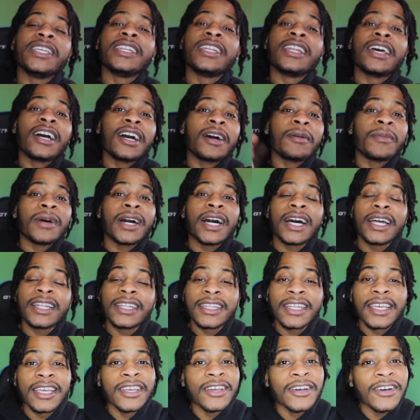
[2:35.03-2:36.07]
Now I'm hot,
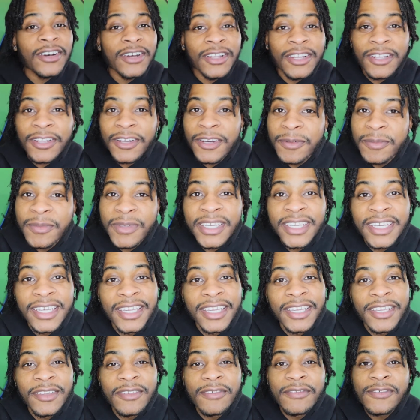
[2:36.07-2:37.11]
they all on me.
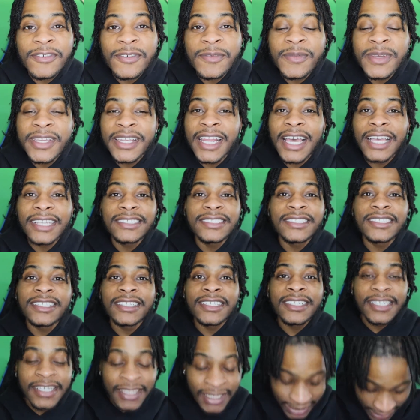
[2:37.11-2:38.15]
You feel me? That's
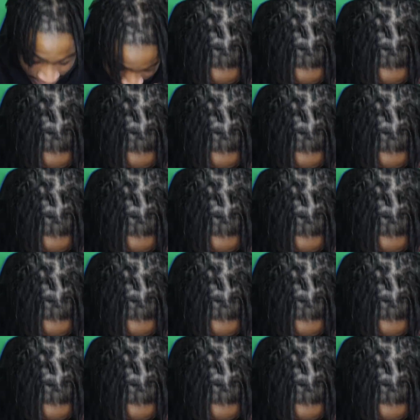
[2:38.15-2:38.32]
the